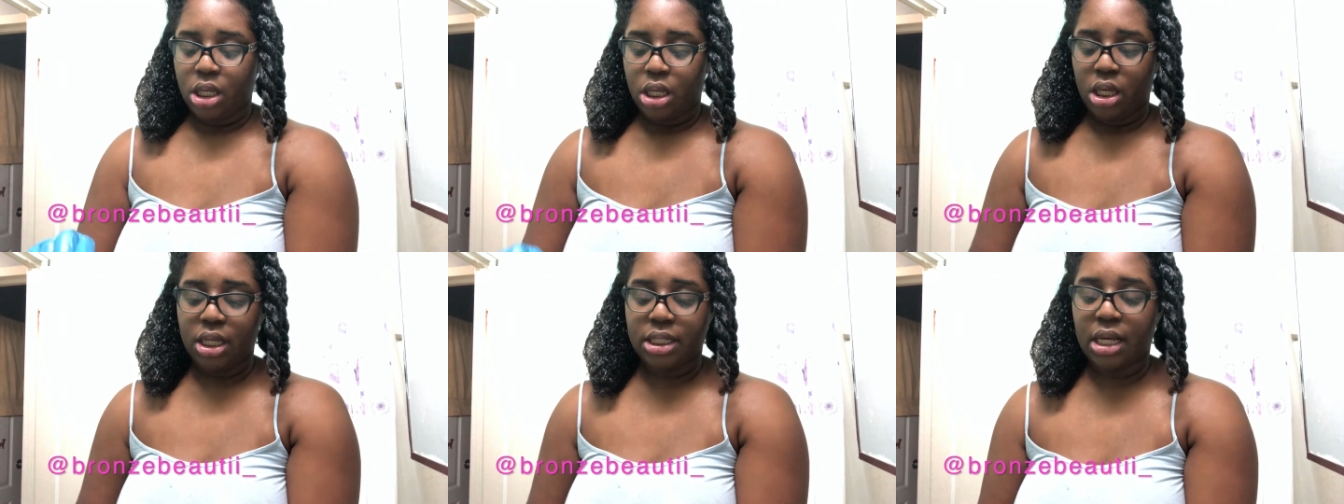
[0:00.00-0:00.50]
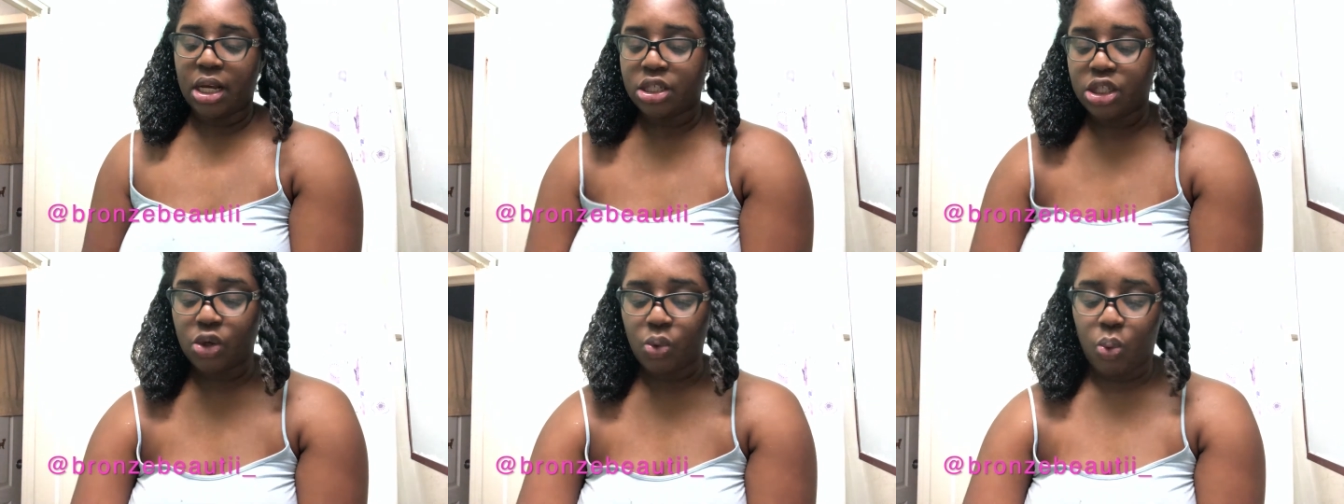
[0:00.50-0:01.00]
is
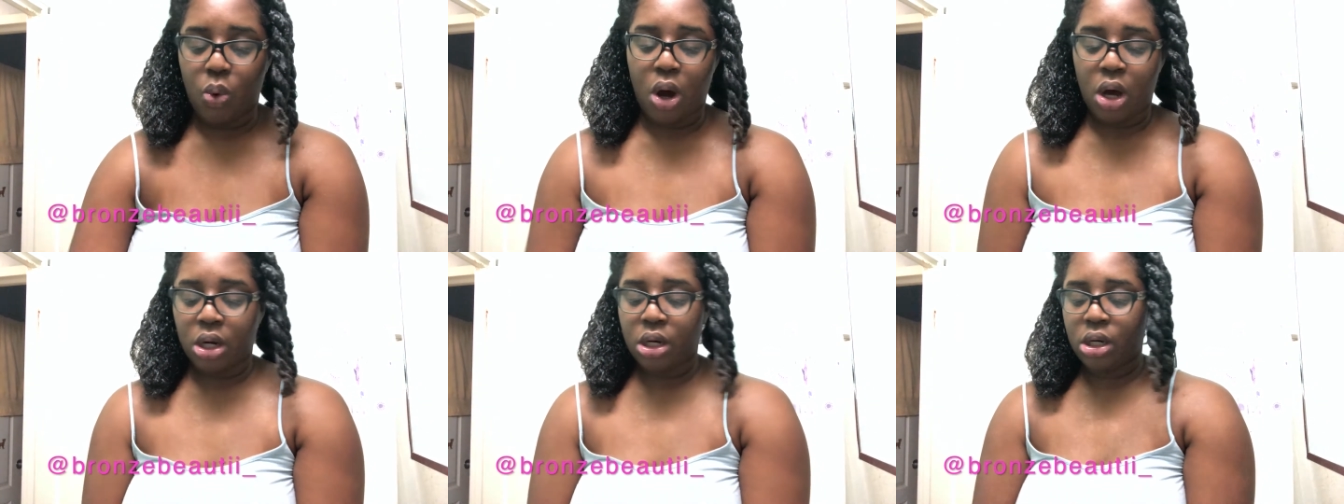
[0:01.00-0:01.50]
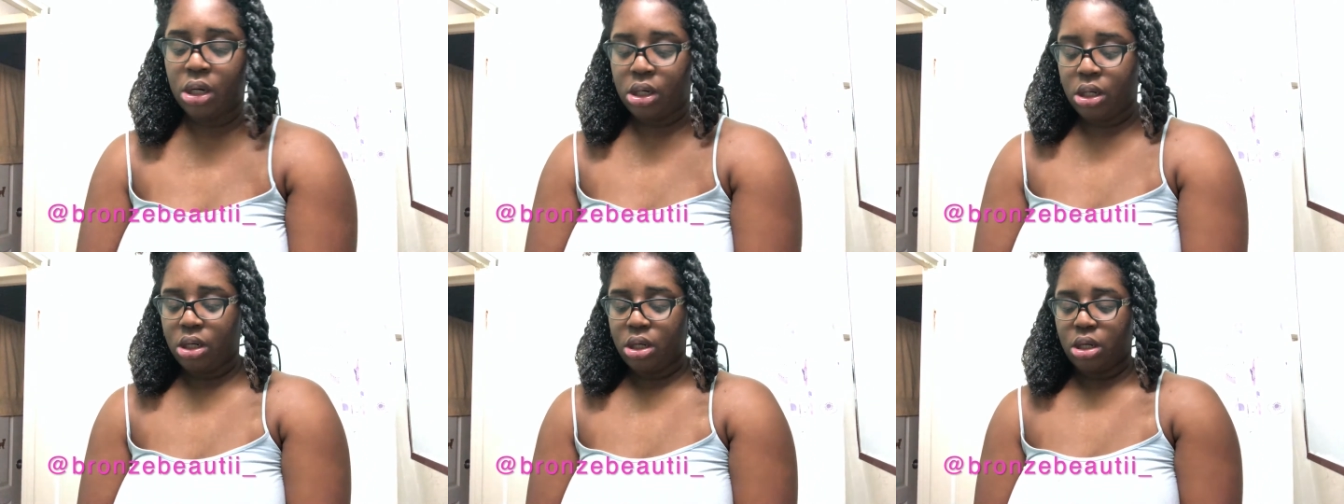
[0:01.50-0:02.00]
underwater,
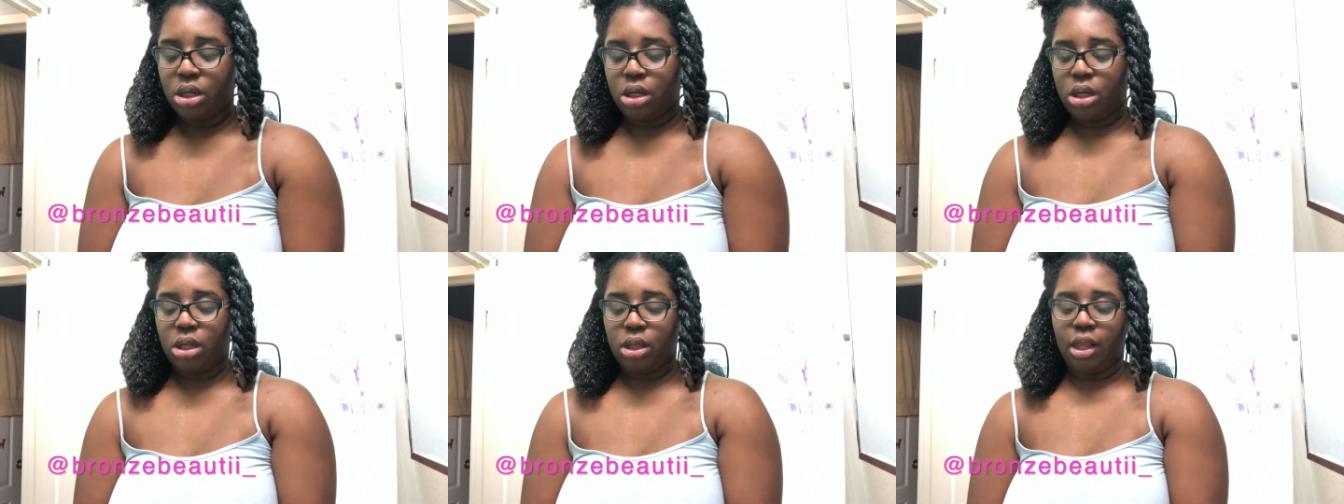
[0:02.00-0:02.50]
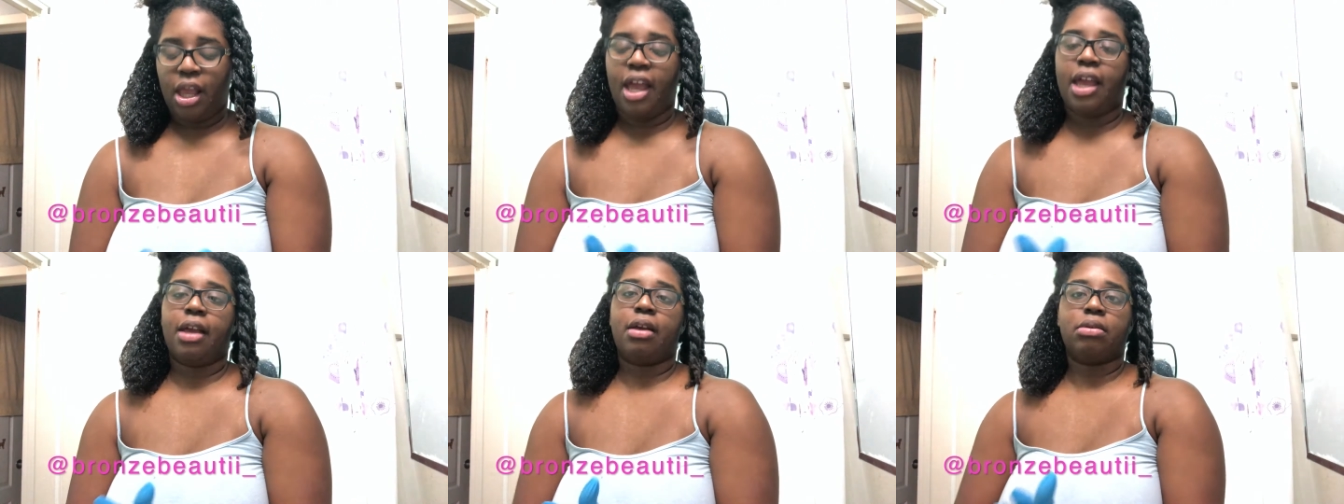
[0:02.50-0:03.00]

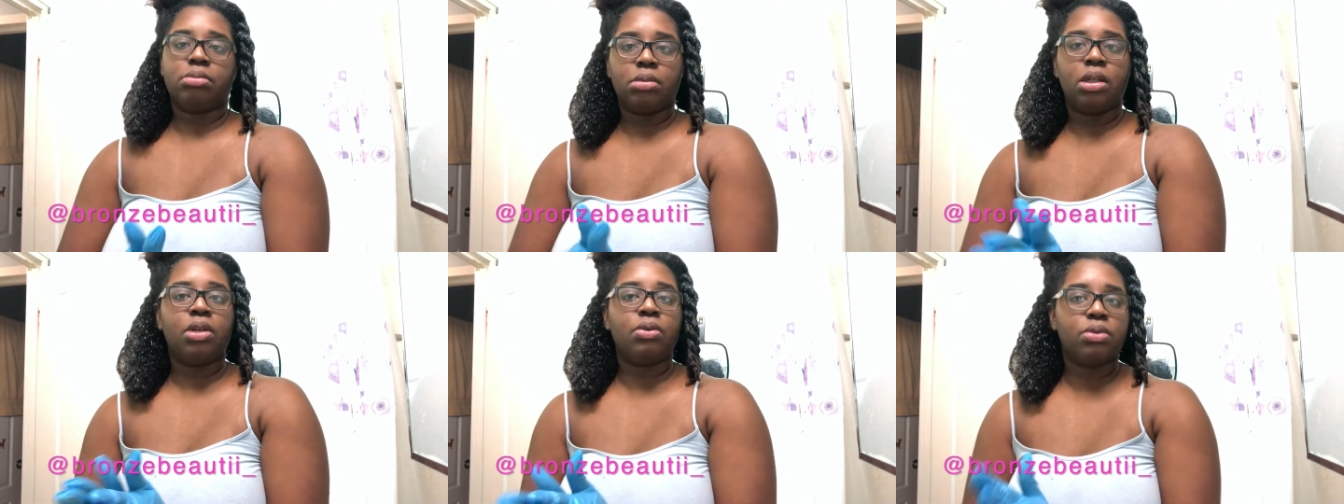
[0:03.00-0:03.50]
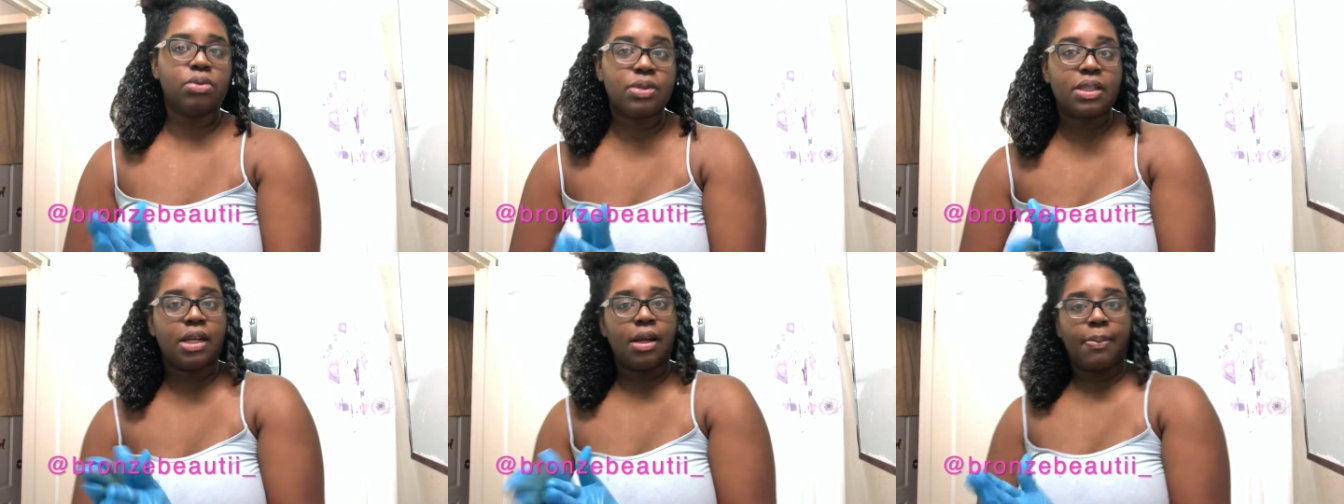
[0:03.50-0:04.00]
like it'll
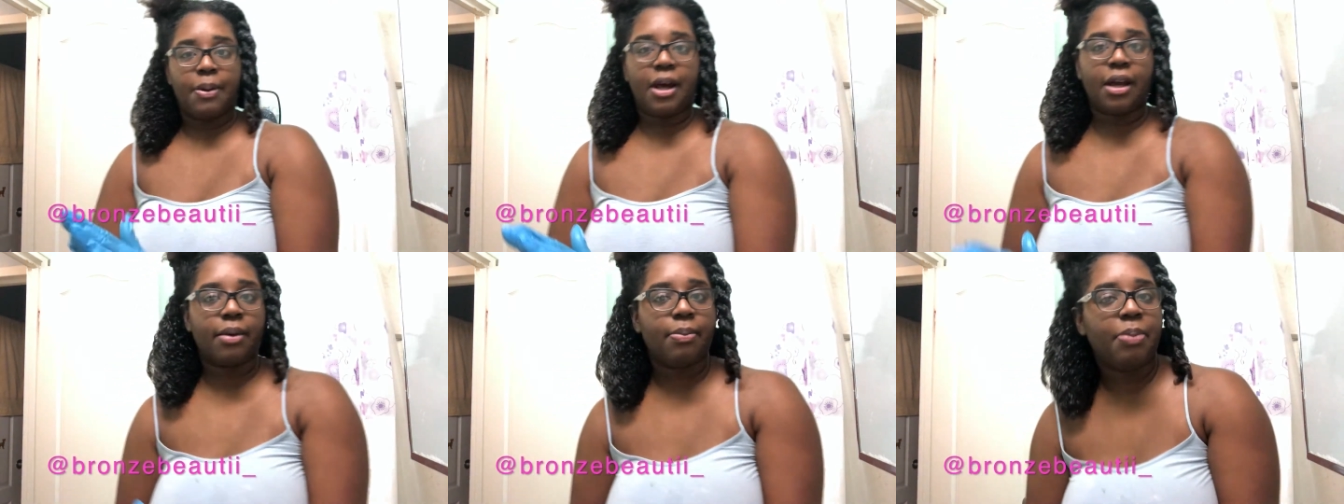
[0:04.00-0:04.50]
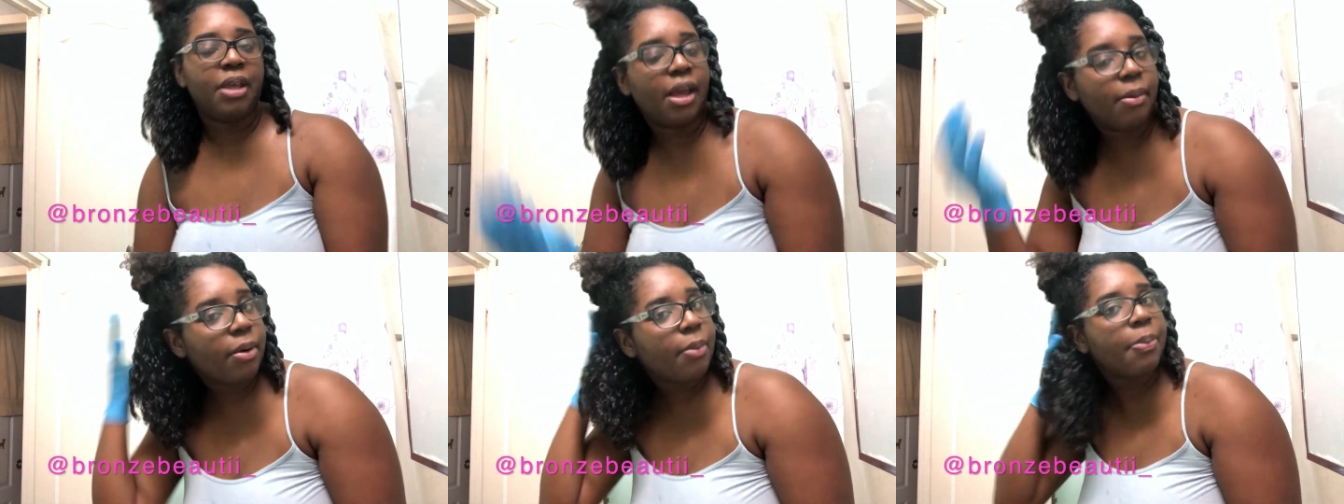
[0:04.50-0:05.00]
loosen up and I could be
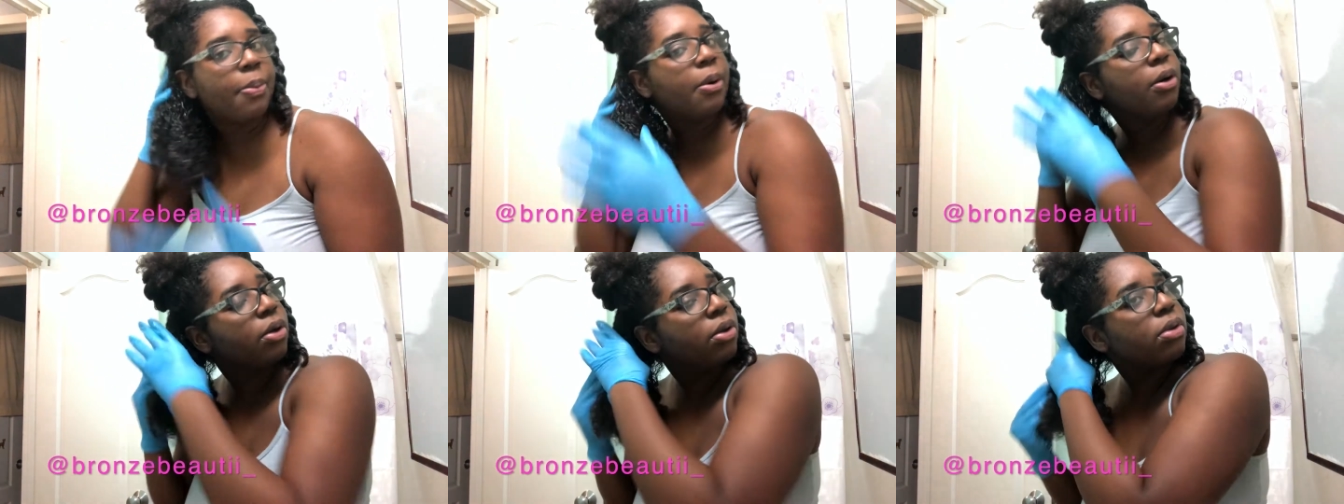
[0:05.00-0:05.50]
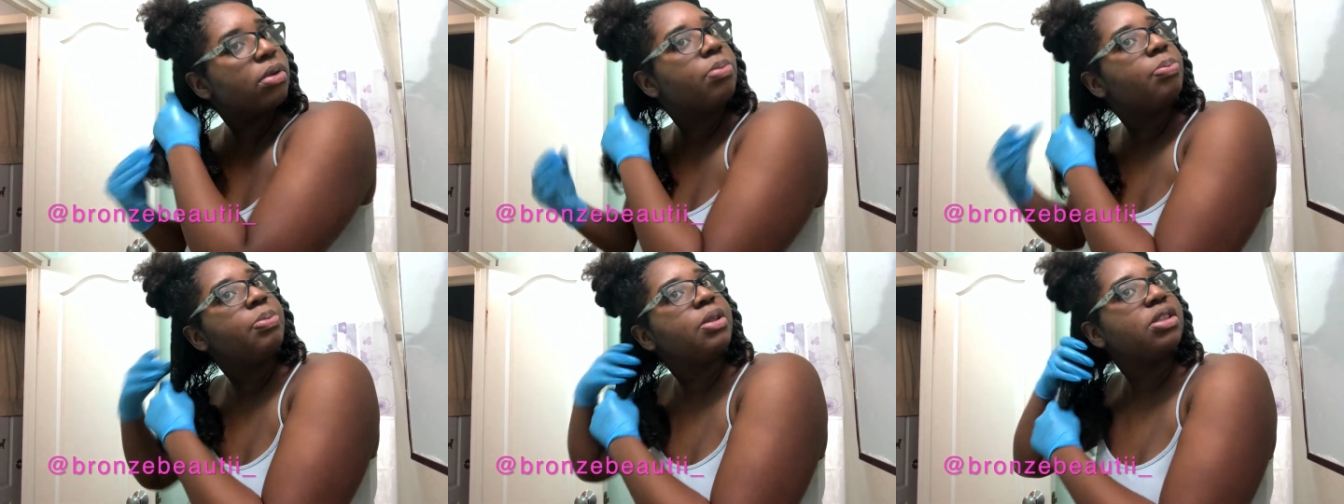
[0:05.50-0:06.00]
able to pull,
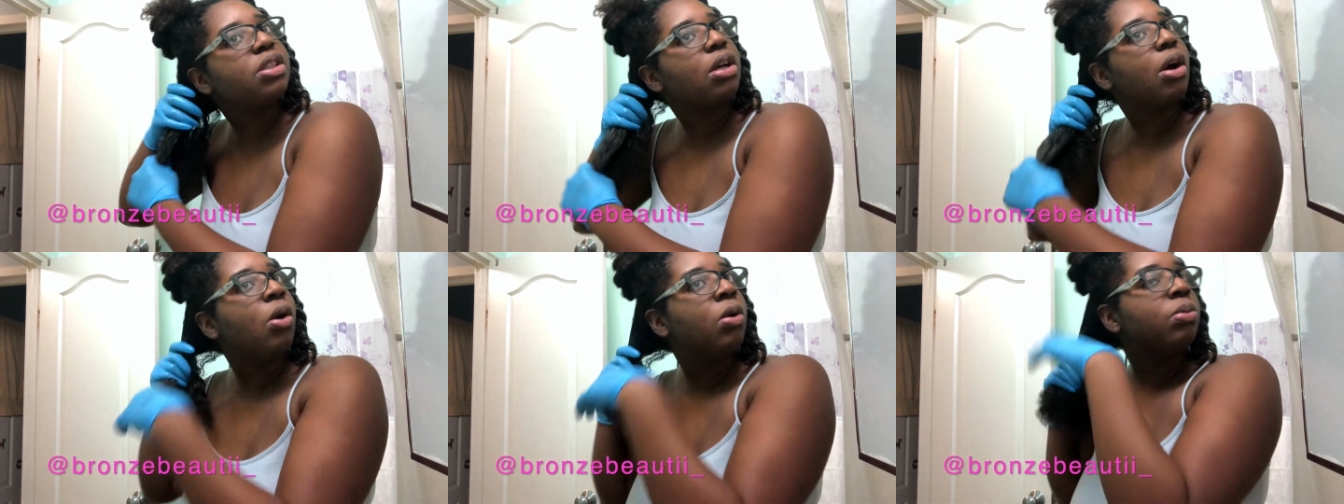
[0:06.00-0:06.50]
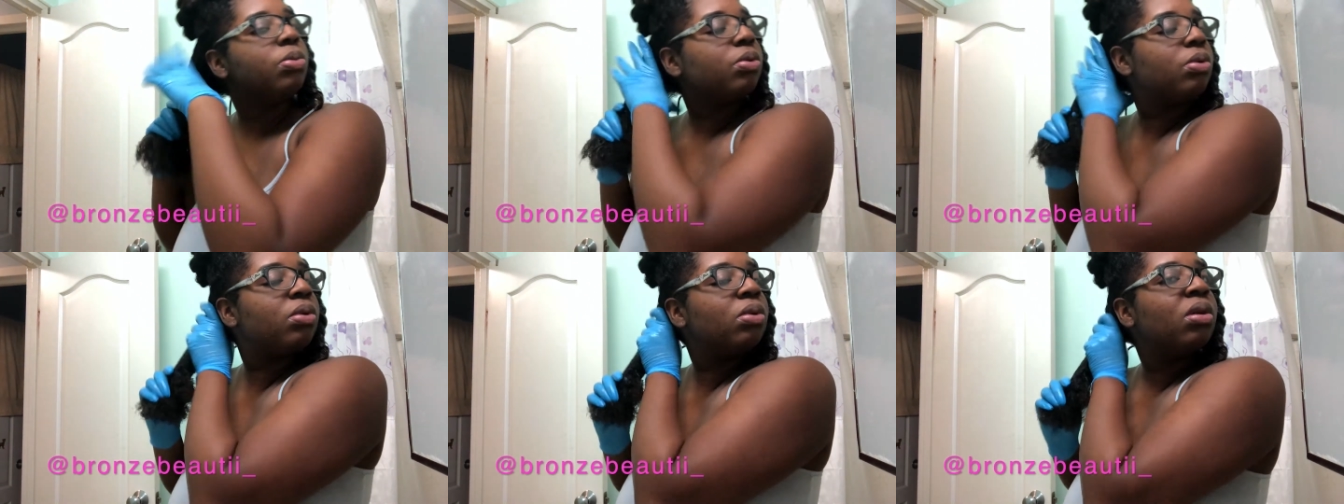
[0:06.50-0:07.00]
push the comb
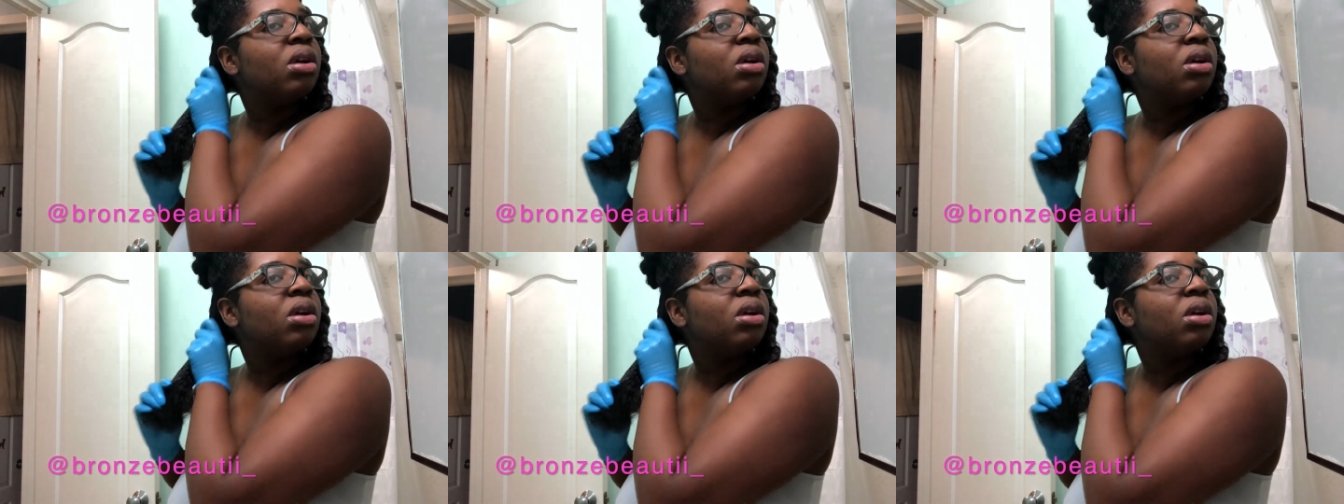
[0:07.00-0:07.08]
through.